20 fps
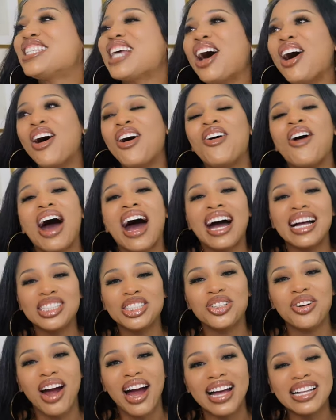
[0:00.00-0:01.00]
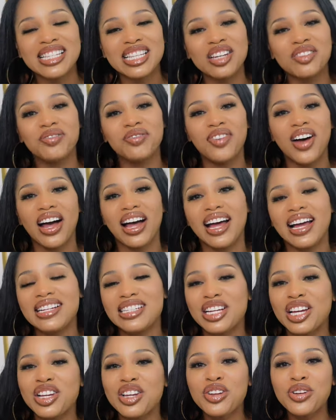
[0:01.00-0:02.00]
so I try to find
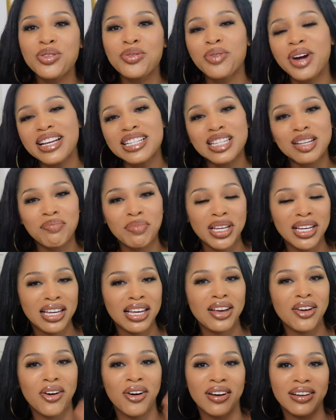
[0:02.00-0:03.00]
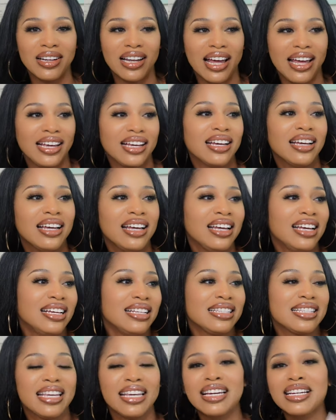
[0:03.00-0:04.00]
a new recipe on like
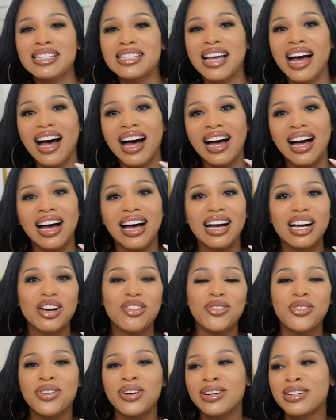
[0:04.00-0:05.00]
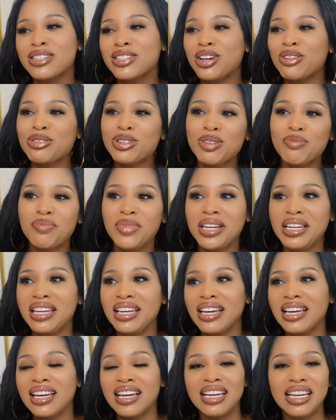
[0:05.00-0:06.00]
TikTok or social
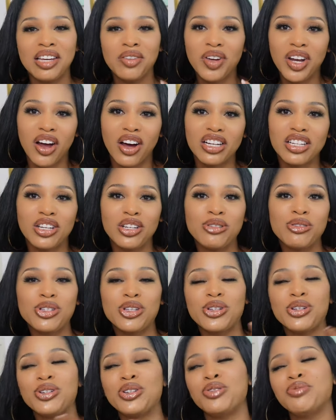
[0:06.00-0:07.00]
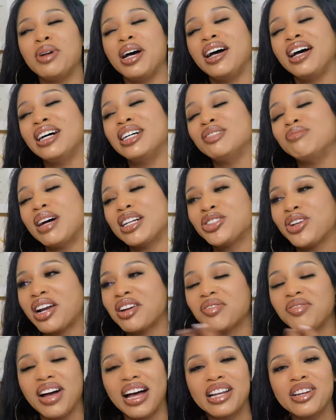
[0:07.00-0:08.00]
media, even on YouTube. Um, I try to
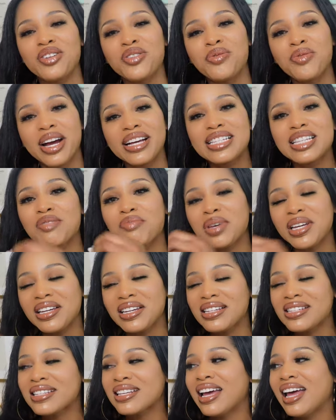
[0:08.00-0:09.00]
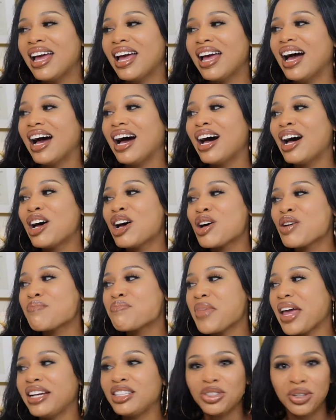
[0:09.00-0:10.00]
find new recipes um,
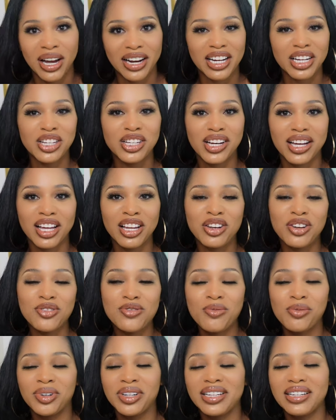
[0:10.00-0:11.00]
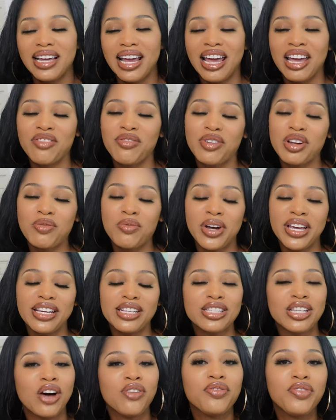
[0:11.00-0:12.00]
and try to cook a new one every week.
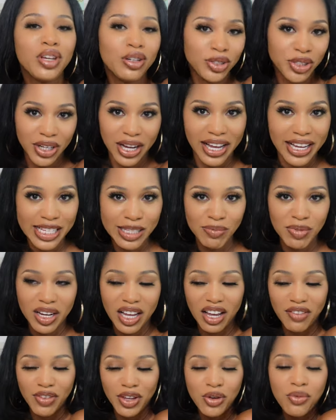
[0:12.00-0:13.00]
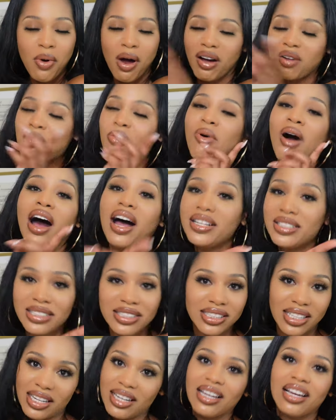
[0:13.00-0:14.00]
So future husband, if you are
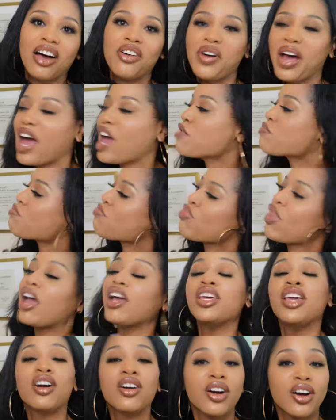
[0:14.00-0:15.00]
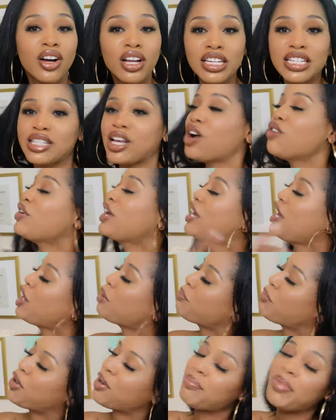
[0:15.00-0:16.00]
watching, okay, your girl is over here
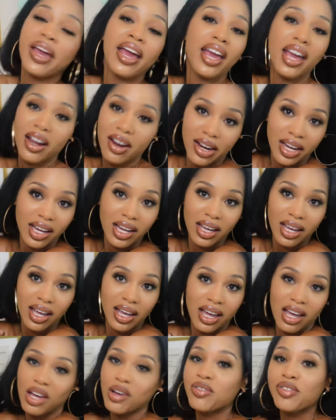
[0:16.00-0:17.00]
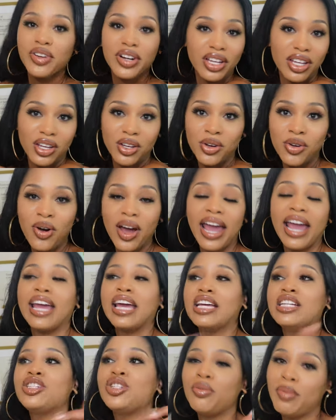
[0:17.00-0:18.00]
preparing for you
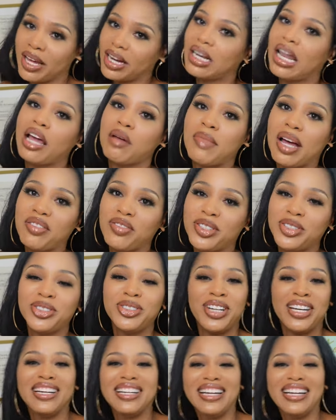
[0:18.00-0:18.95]
and you better like my food.